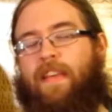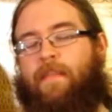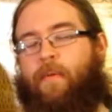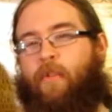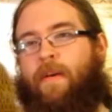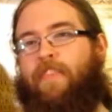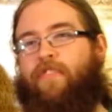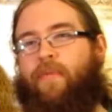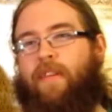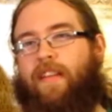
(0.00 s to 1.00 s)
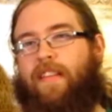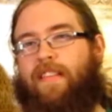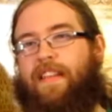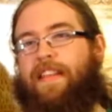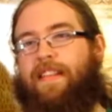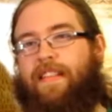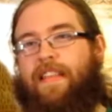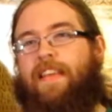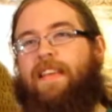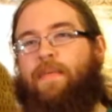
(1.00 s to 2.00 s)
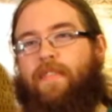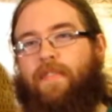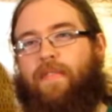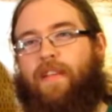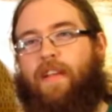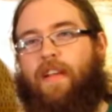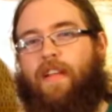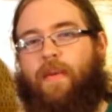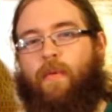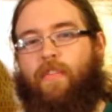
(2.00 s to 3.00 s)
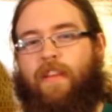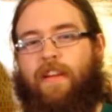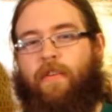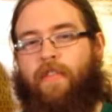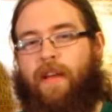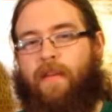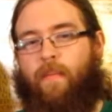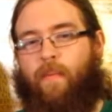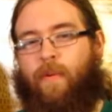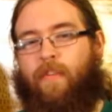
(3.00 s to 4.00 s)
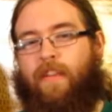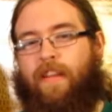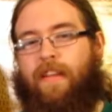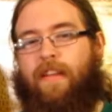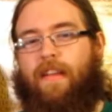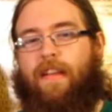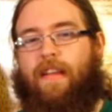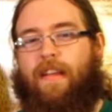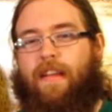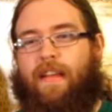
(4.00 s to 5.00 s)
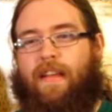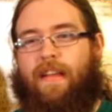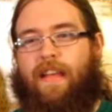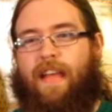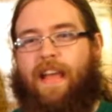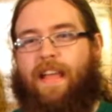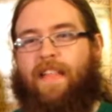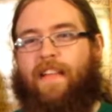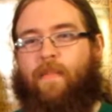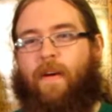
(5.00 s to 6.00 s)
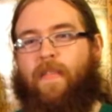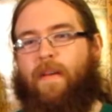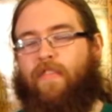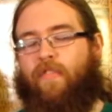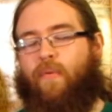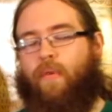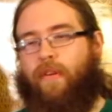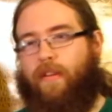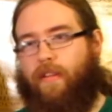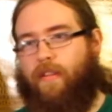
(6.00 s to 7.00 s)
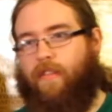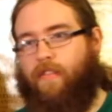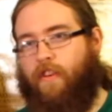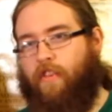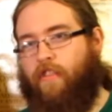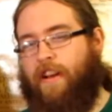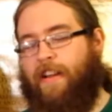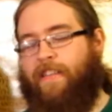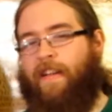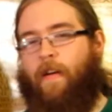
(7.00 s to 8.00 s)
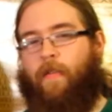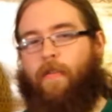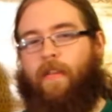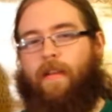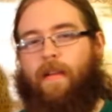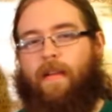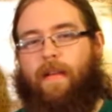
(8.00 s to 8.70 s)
think he could pull the Master Sword because he didn't think he was the worthy hero that wielded it, and that's why the Master Sword started draining his health,